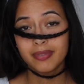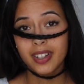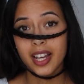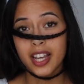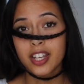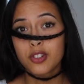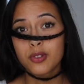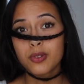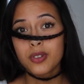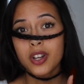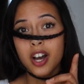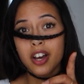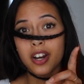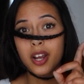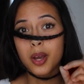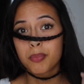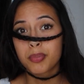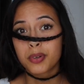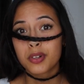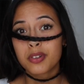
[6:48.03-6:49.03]
I do
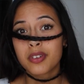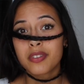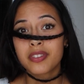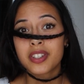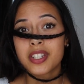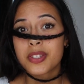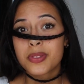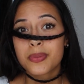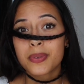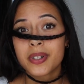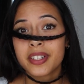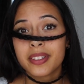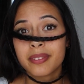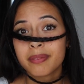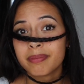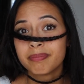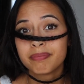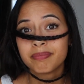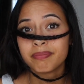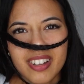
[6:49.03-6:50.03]
not approve of this one.
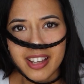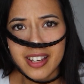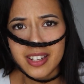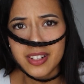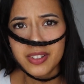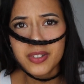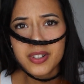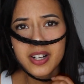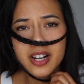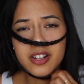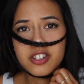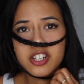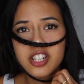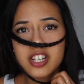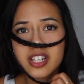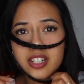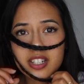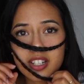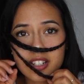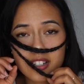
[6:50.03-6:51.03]
I don't know how
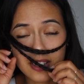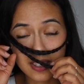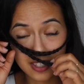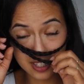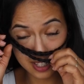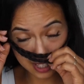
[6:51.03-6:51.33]
she does